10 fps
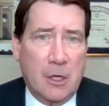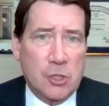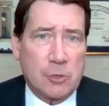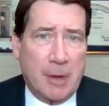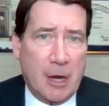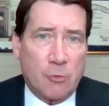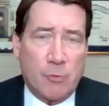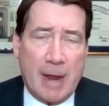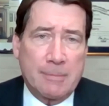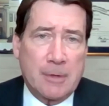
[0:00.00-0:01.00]
And Japan
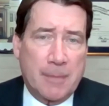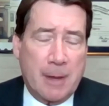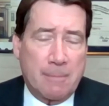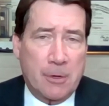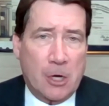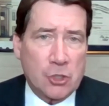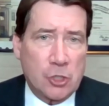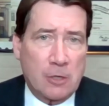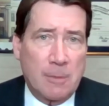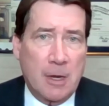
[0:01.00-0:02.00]
ramped up that
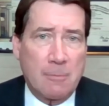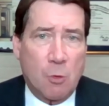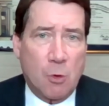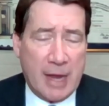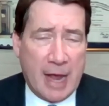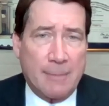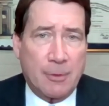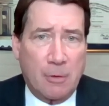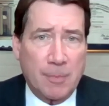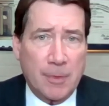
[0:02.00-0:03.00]
production, committing more
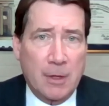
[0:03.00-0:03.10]
capital